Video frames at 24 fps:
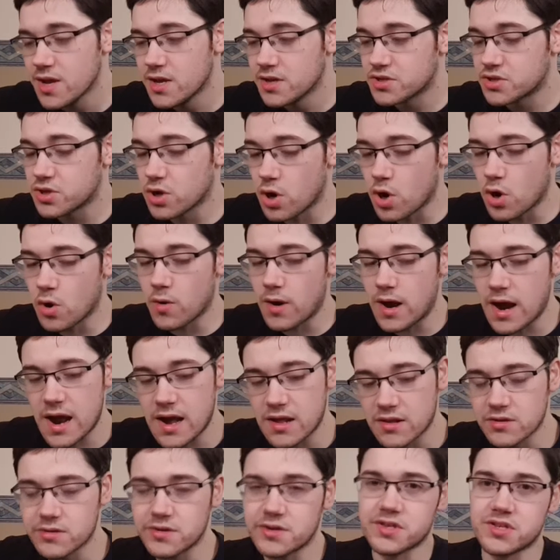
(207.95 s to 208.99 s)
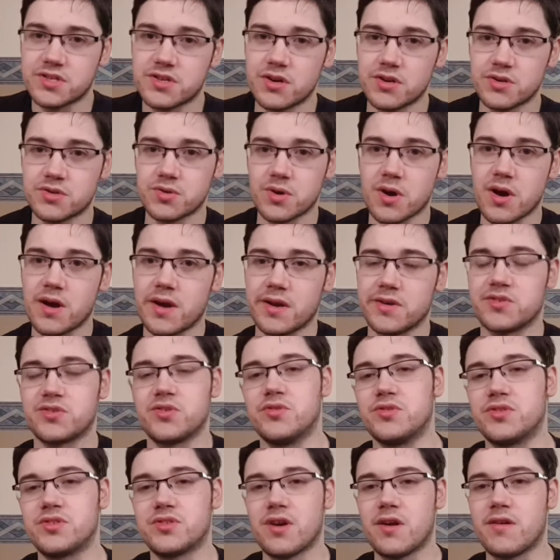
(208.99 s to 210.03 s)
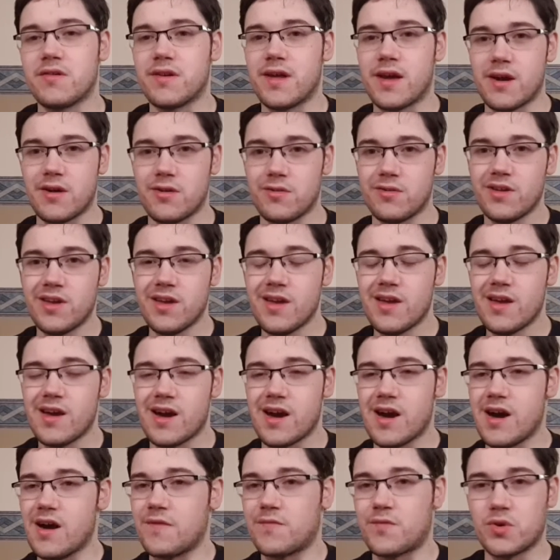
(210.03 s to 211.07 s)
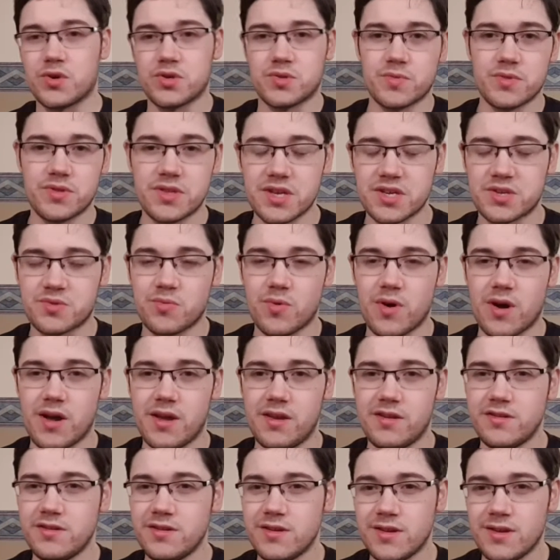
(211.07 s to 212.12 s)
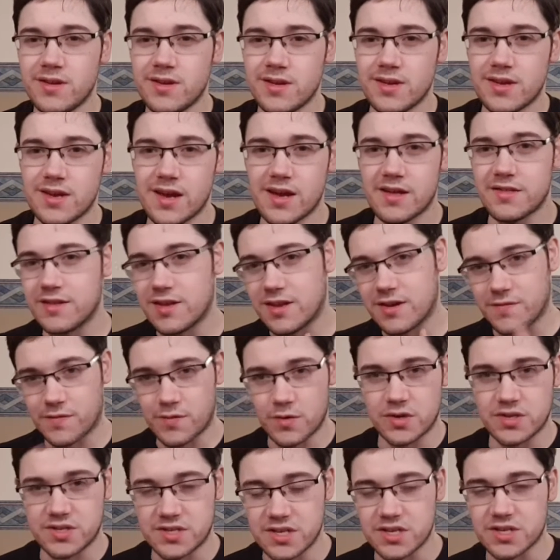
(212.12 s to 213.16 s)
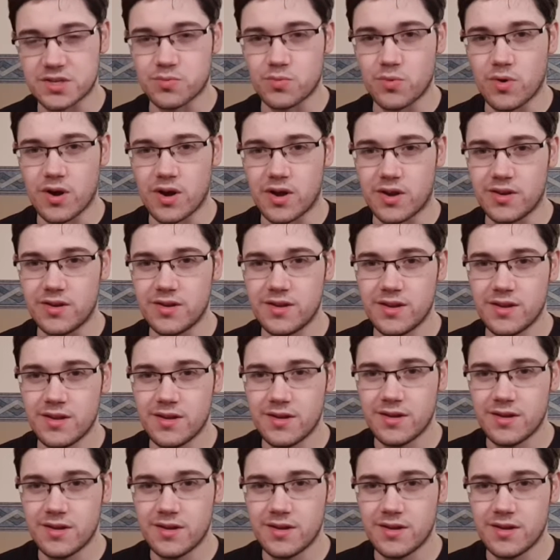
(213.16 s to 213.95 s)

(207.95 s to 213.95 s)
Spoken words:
So I literally started drawing. So it started out, of course, with this one. And then, of course, this one.